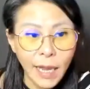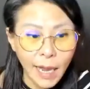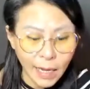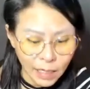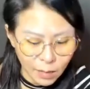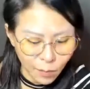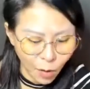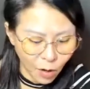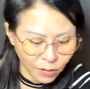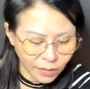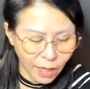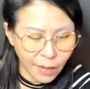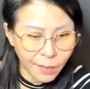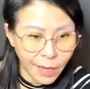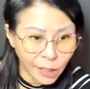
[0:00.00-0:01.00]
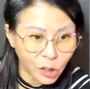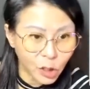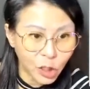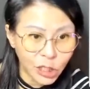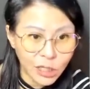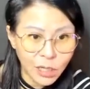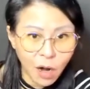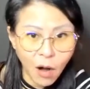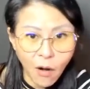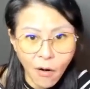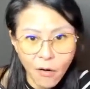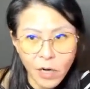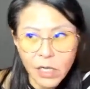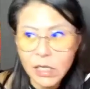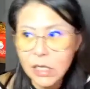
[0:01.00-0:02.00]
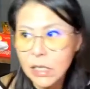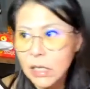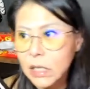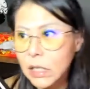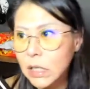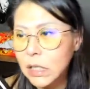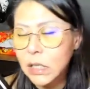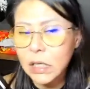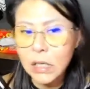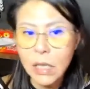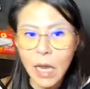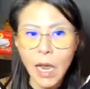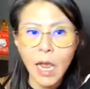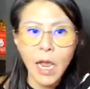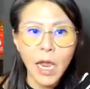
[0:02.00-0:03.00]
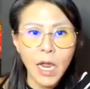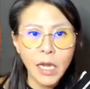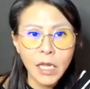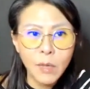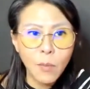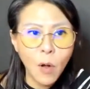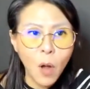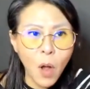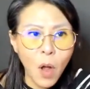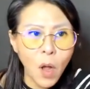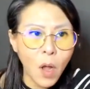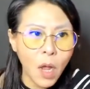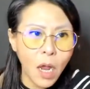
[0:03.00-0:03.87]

Any more H E R E? Any more?